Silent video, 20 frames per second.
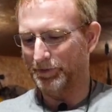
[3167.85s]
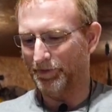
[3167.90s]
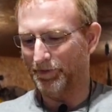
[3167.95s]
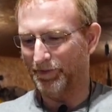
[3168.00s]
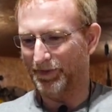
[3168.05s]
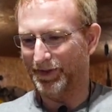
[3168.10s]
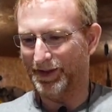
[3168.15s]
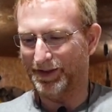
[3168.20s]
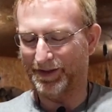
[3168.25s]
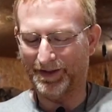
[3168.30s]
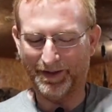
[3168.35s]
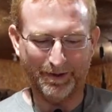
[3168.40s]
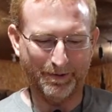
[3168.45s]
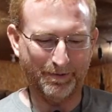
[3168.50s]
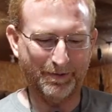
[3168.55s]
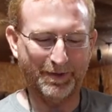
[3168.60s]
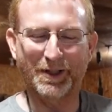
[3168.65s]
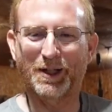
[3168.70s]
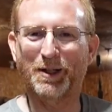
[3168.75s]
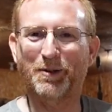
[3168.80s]
Oh.
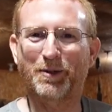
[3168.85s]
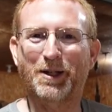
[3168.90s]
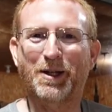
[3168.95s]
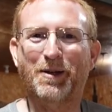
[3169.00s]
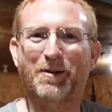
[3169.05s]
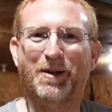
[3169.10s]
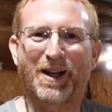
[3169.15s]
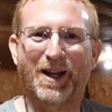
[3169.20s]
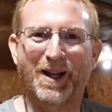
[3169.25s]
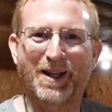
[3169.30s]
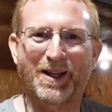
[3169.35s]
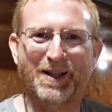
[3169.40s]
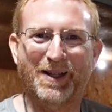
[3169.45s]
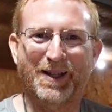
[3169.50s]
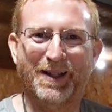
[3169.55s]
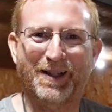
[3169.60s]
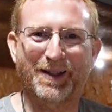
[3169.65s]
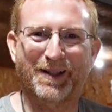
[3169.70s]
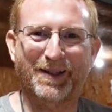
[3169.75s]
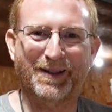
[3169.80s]
So there we go. They
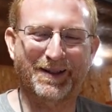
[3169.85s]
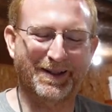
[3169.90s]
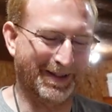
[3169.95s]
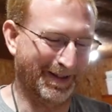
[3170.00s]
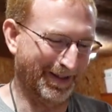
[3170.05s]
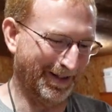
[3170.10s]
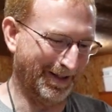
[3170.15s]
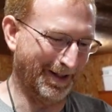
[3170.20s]
are around.